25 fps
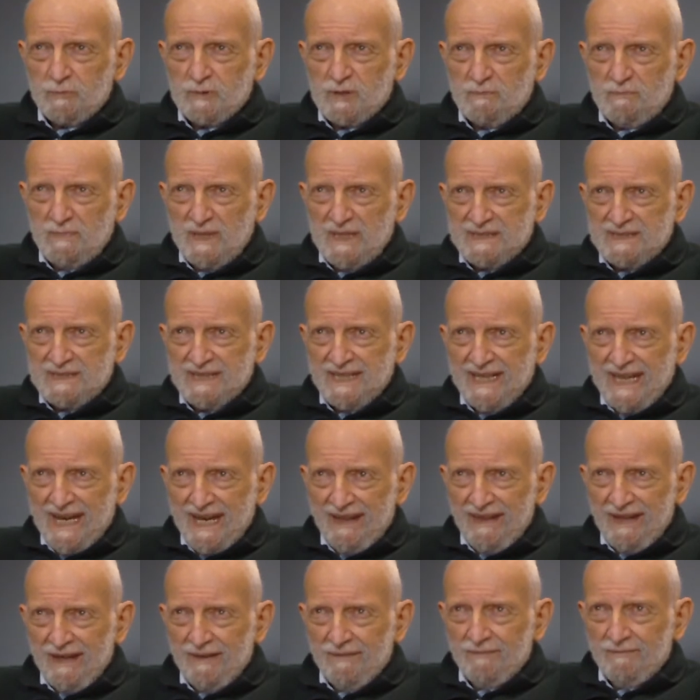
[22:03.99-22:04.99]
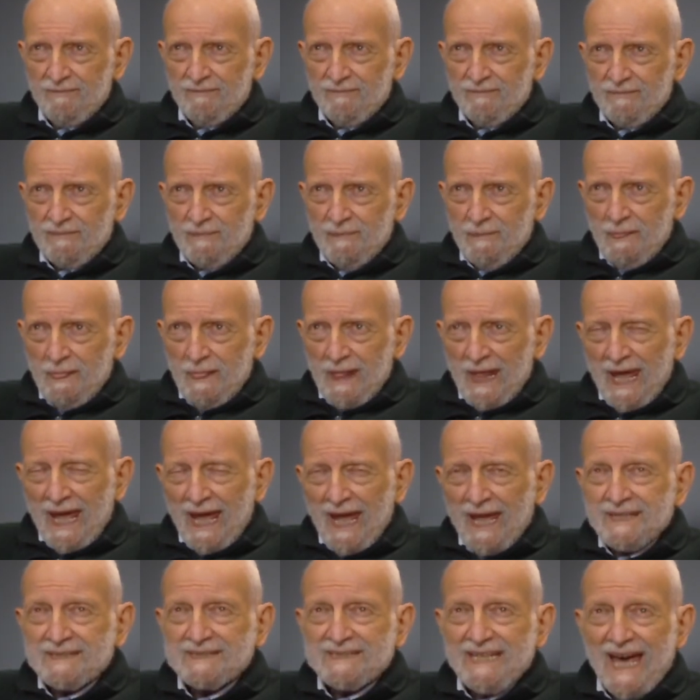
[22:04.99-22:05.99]
to meet together
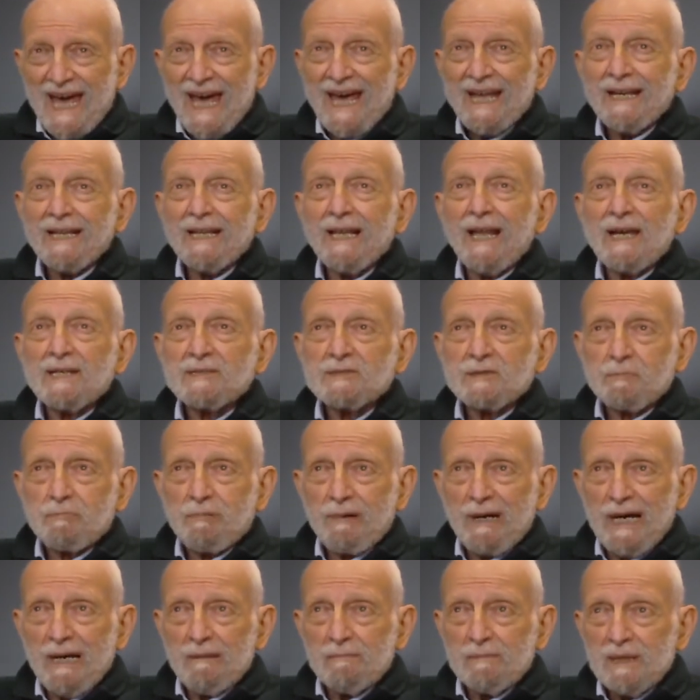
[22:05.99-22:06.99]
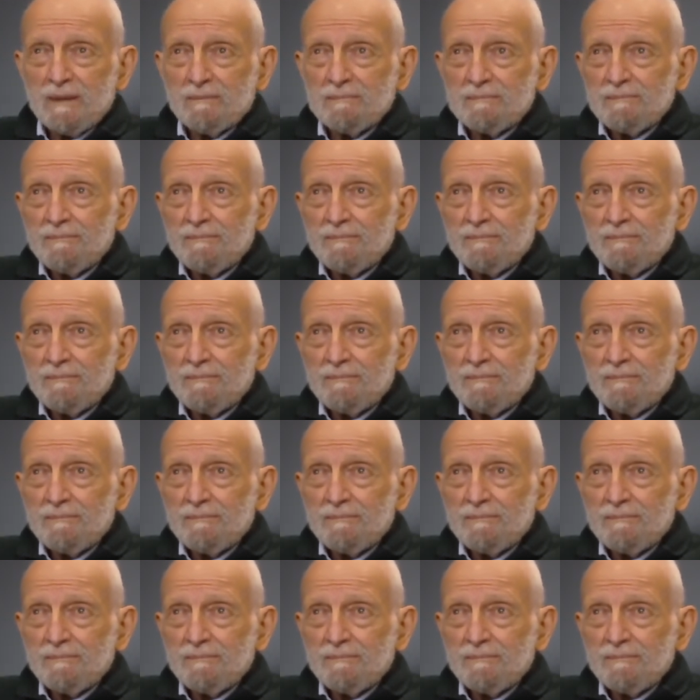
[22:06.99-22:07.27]
and to analyze a problem,